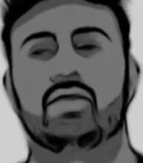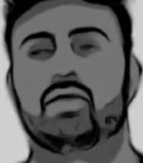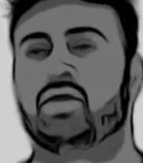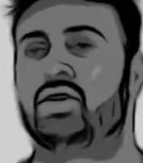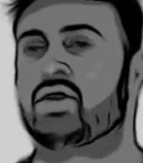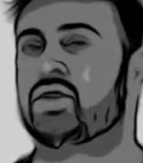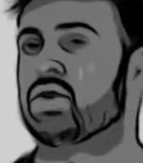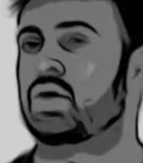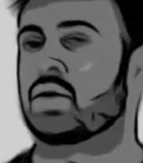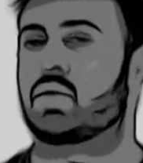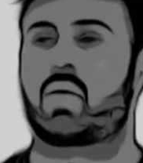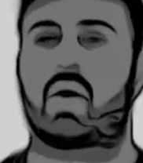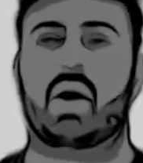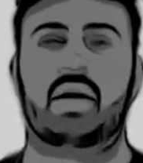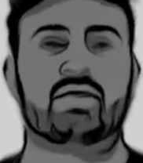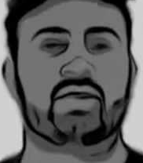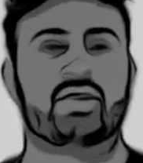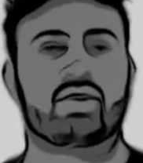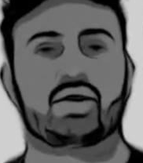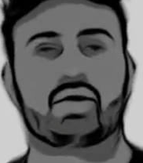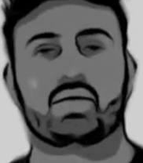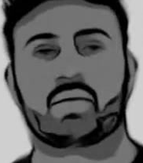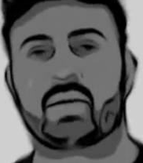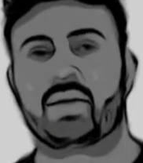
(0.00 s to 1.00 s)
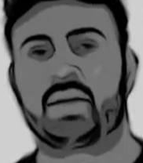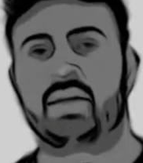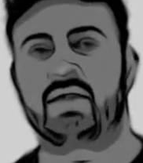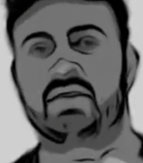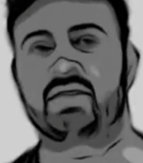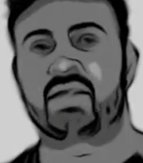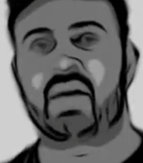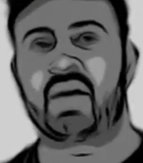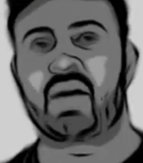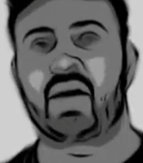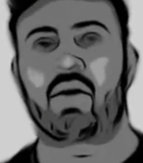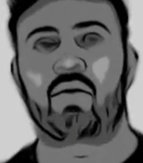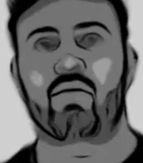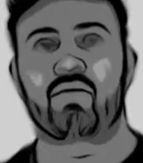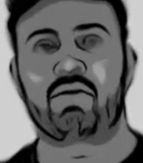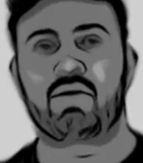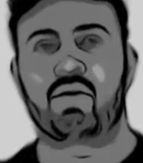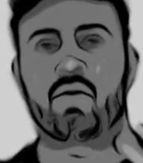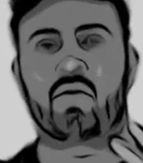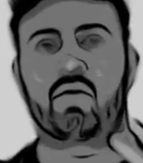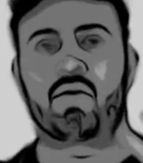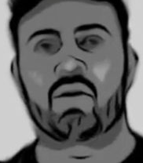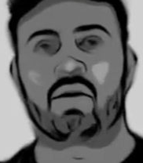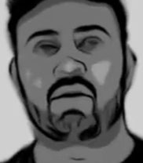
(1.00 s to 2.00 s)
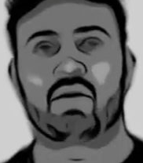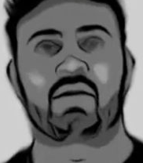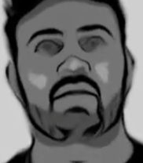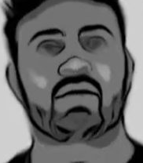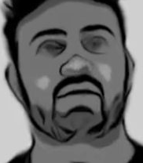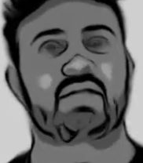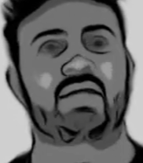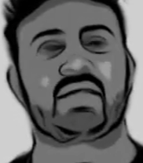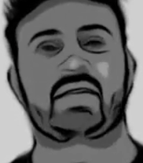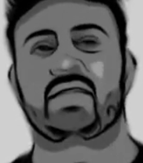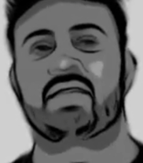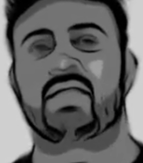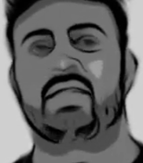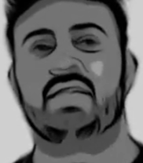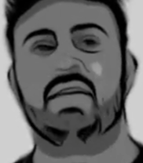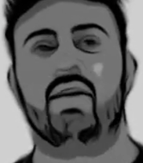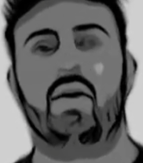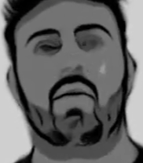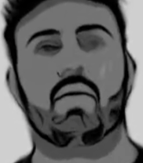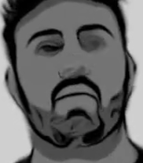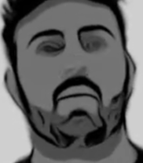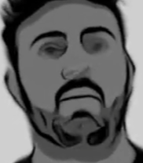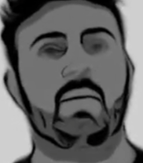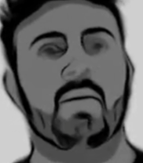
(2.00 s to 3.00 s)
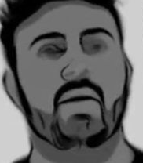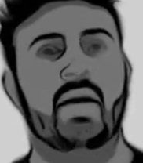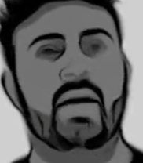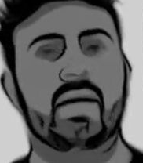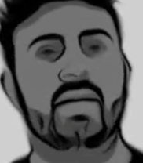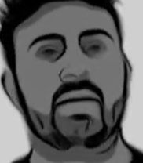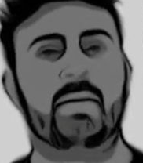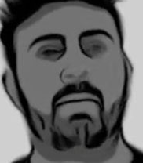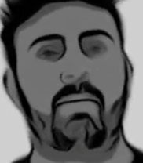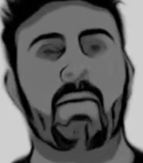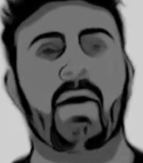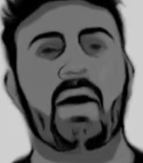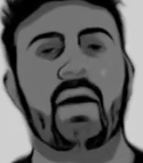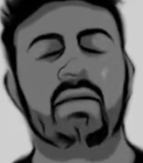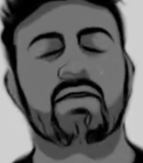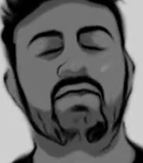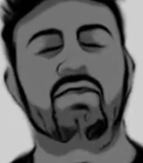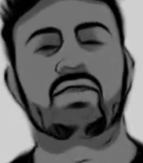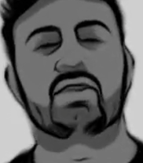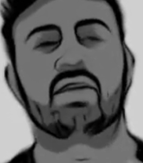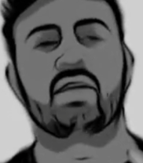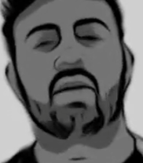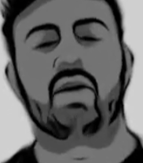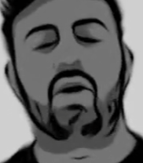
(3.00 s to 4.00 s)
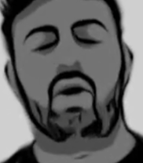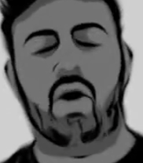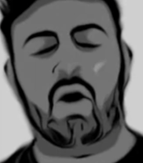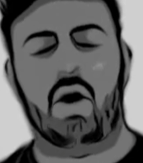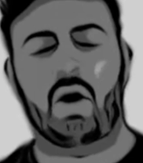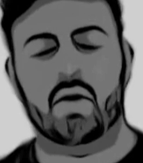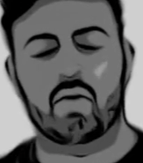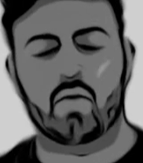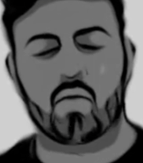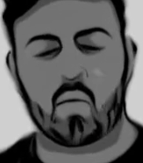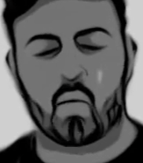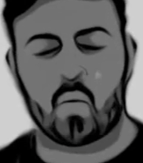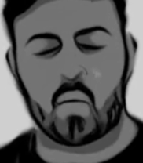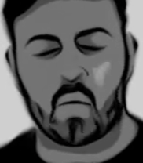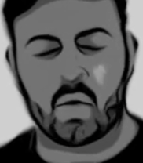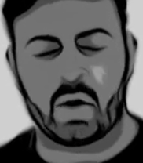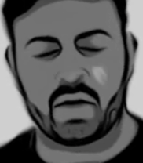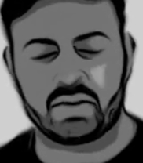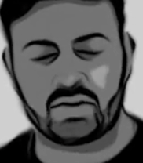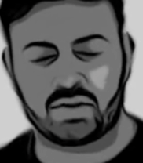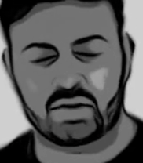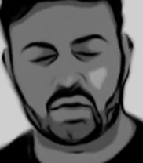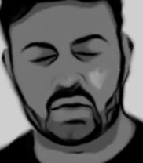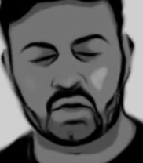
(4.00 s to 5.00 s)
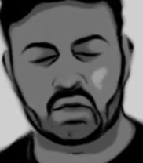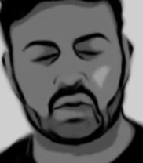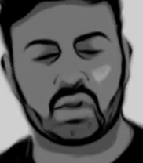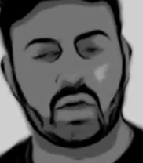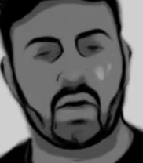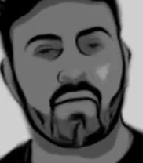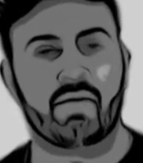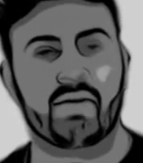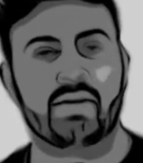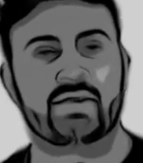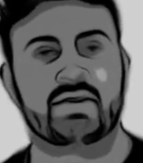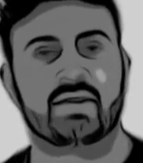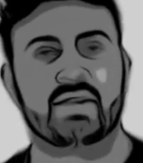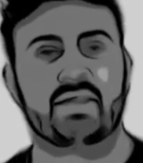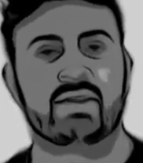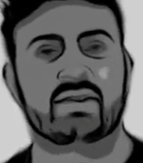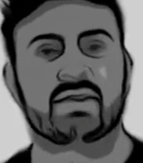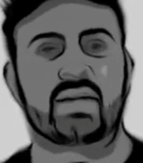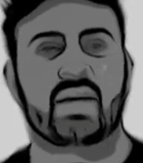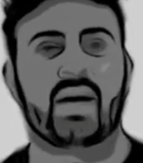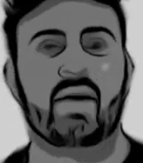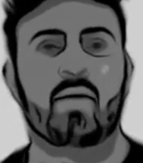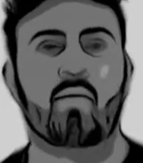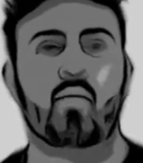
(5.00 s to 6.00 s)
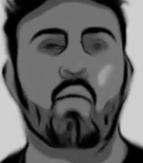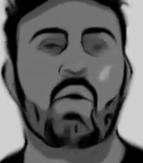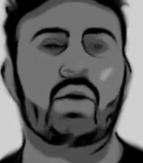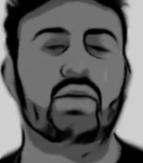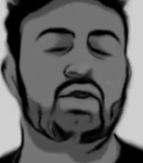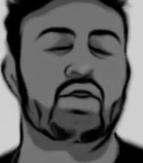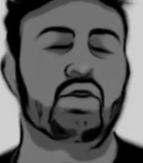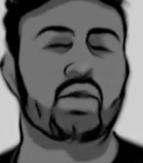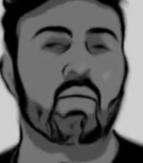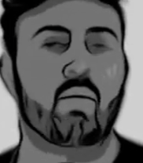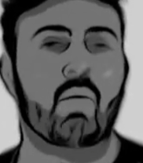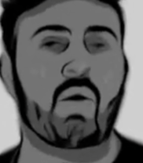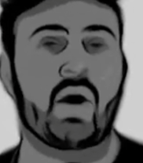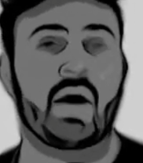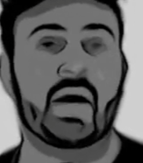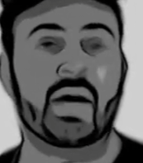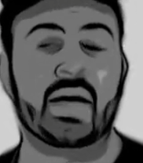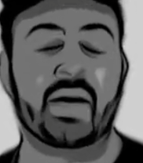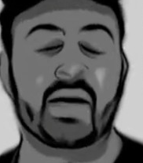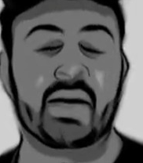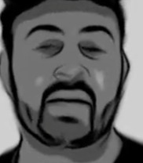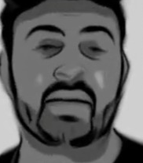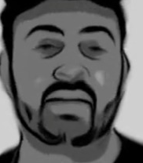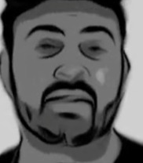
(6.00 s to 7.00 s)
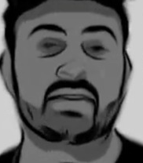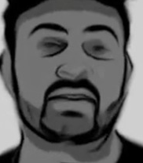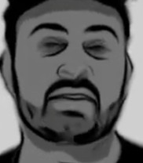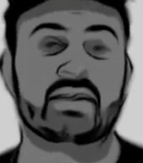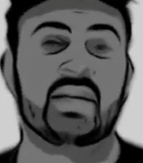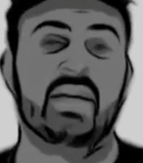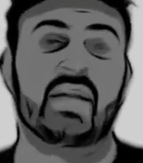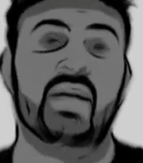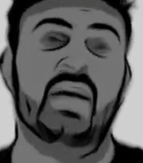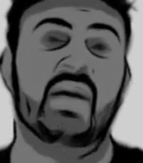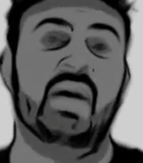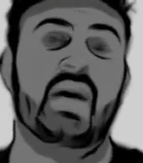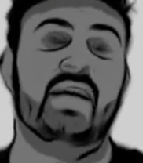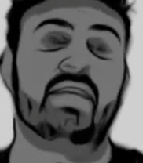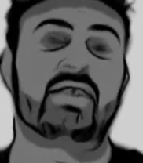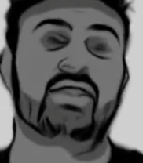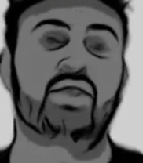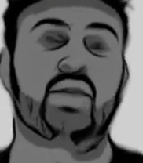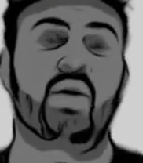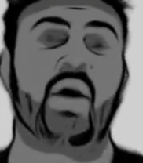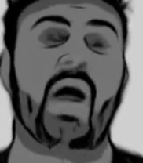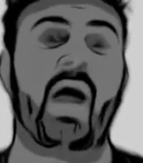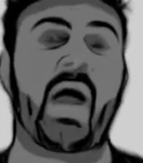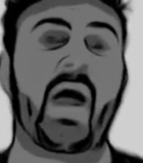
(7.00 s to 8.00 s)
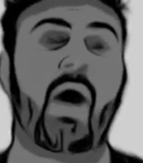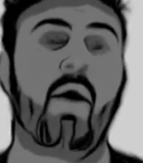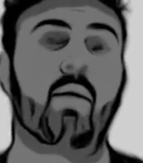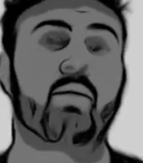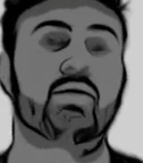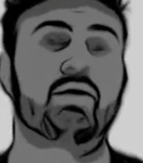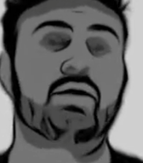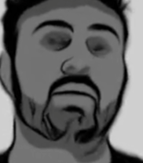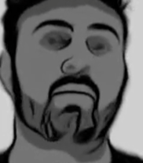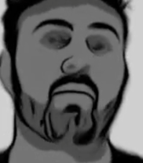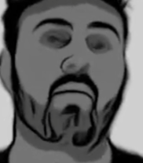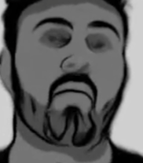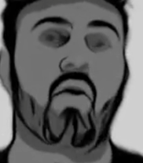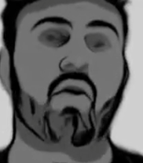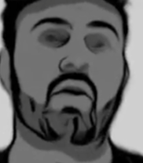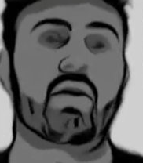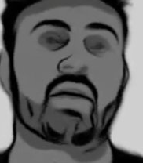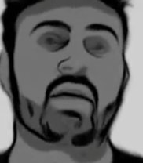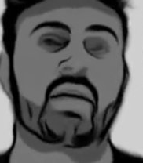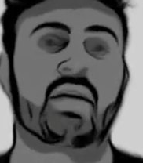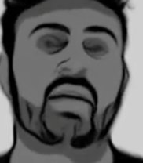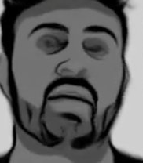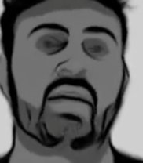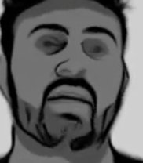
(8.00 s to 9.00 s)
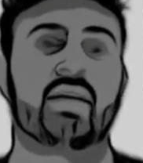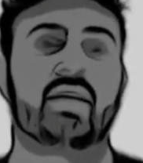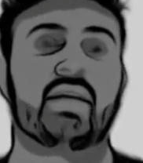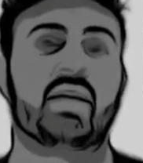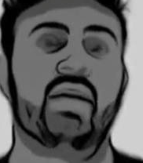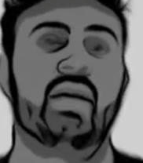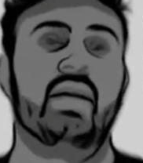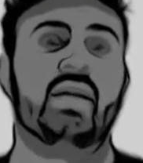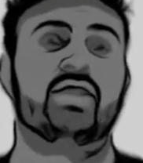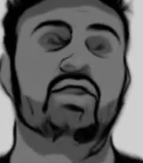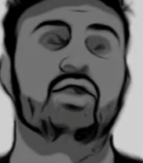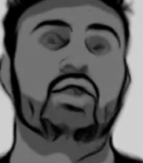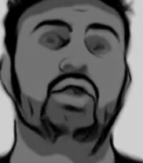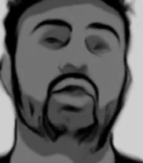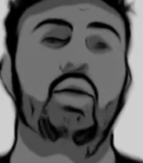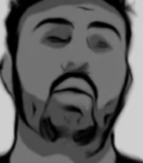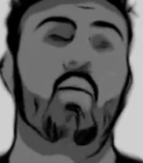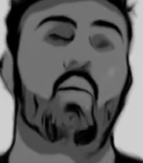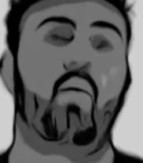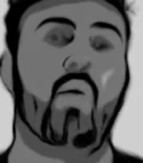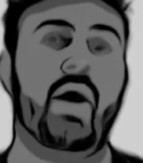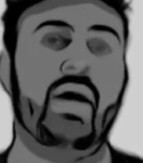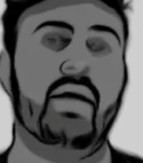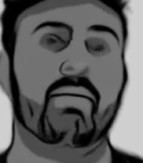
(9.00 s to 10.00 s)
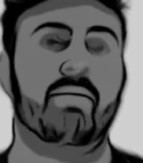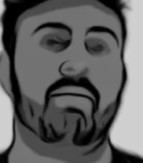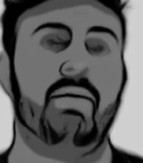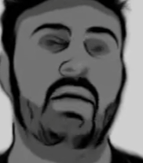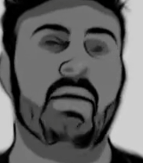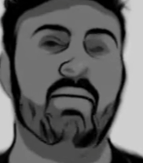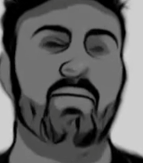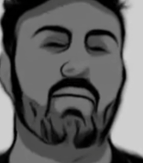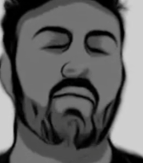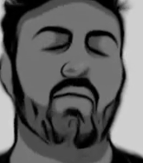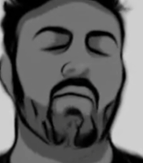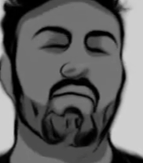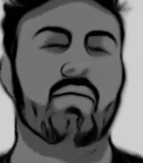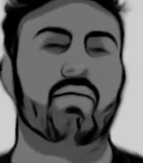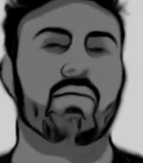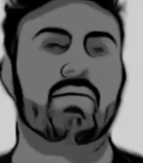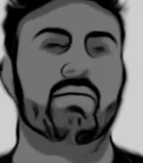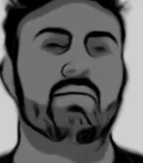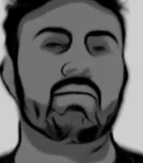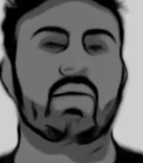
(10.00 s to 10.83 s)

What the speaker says: just across the street town, or it depends on what your service is and what your why is to how to market it to the right people